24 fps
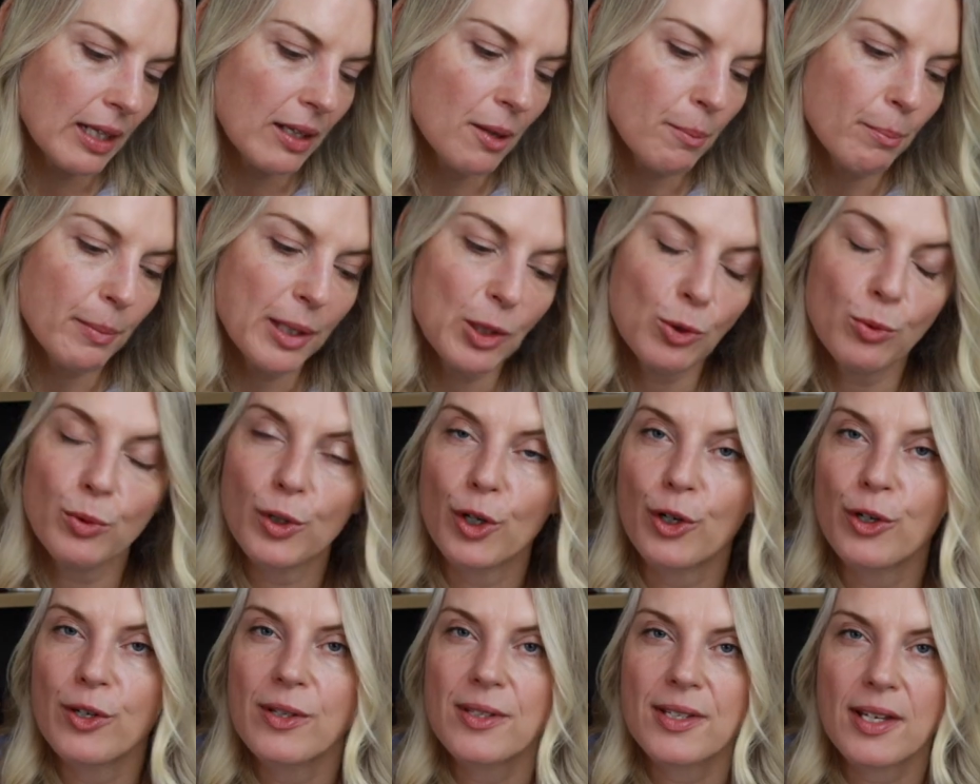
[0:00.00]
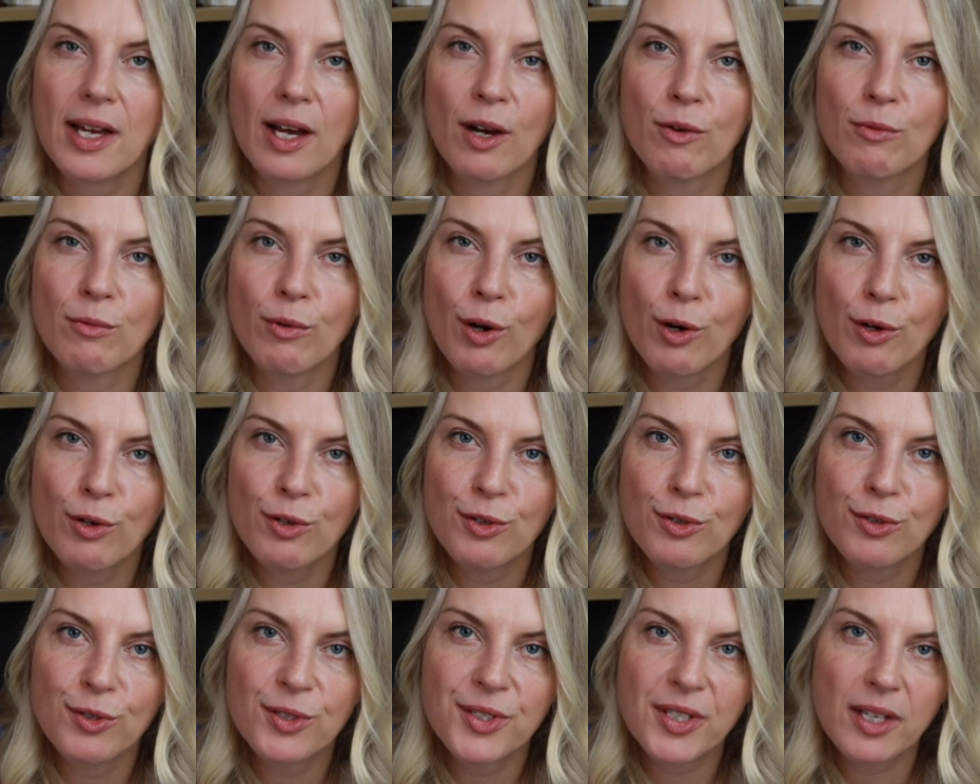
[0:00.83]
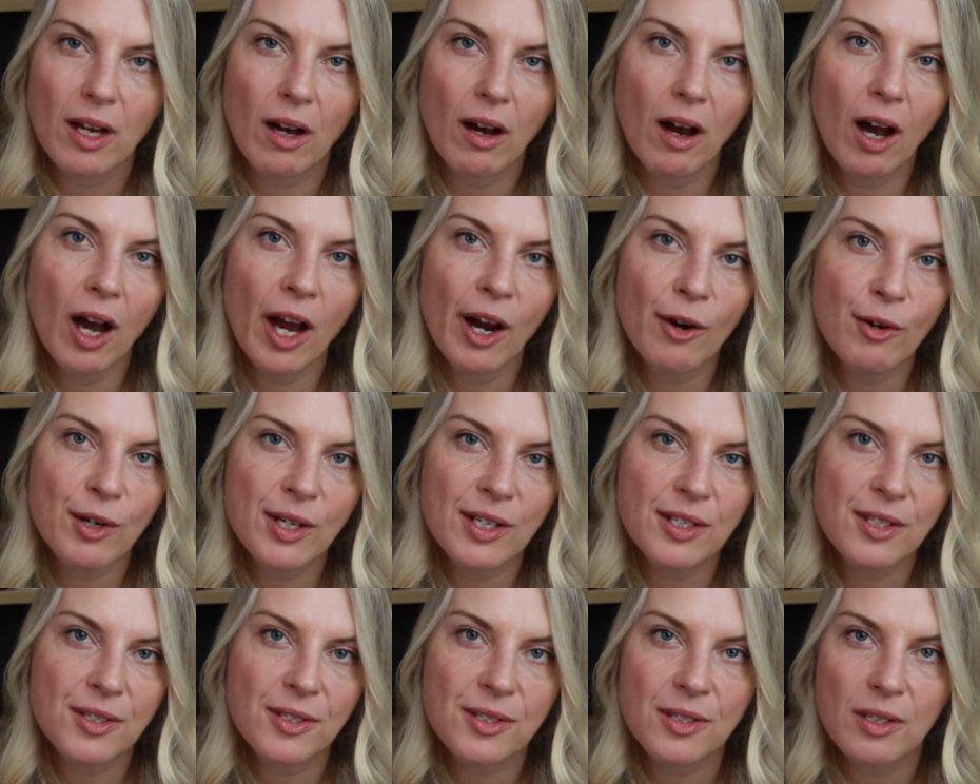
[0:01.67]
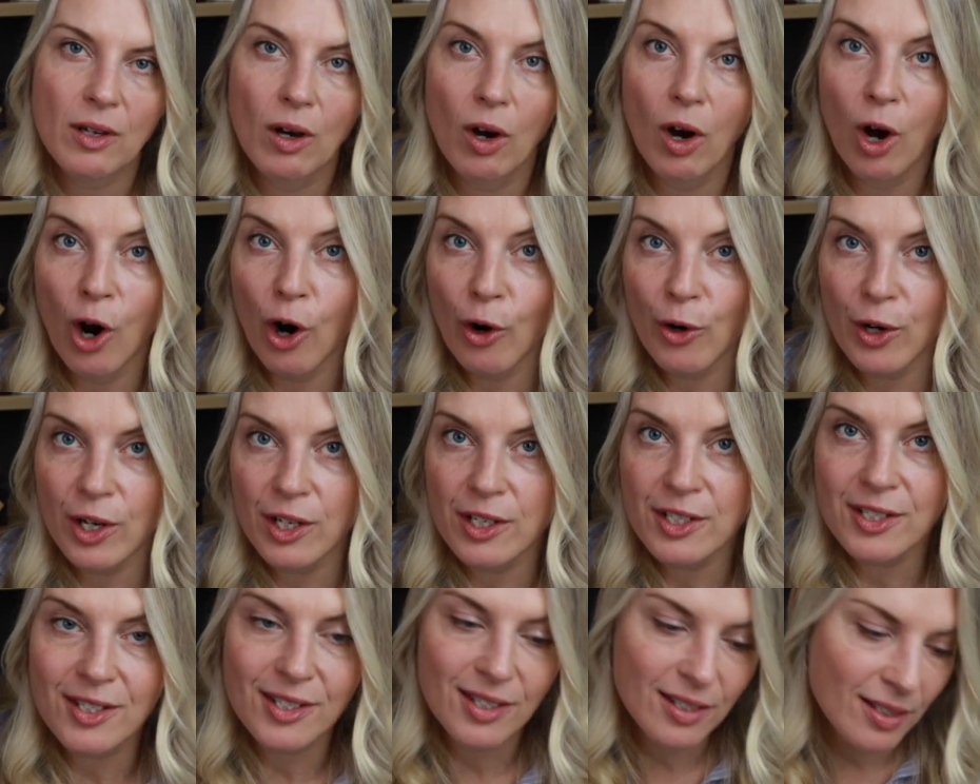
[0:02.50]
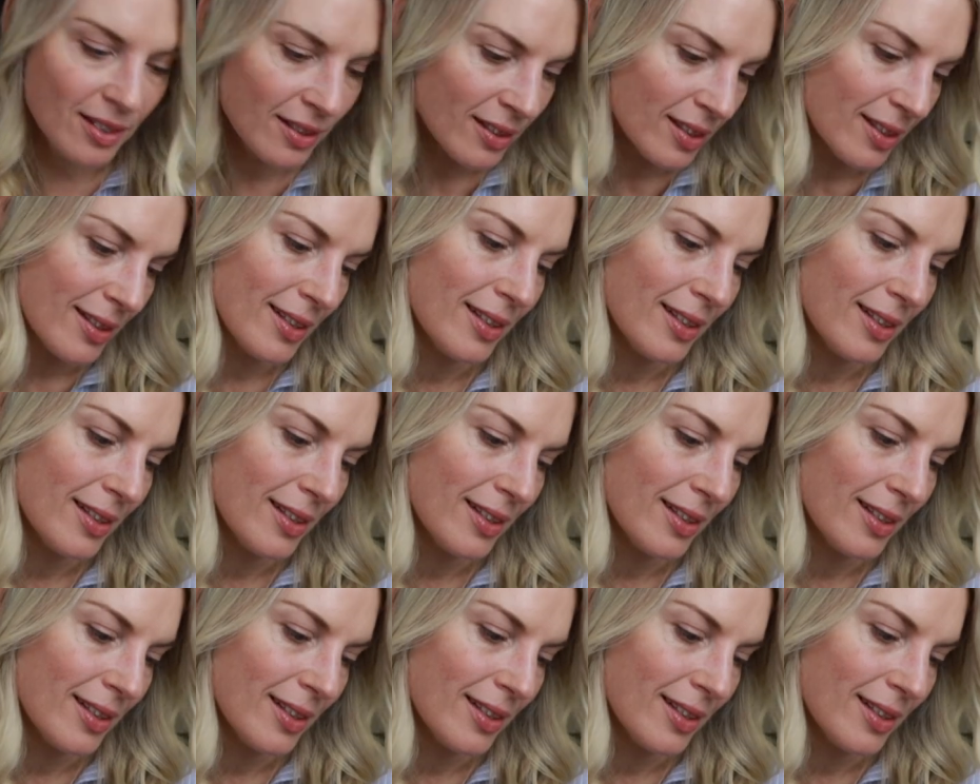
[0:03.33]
The middle notes are rose, iris, orris,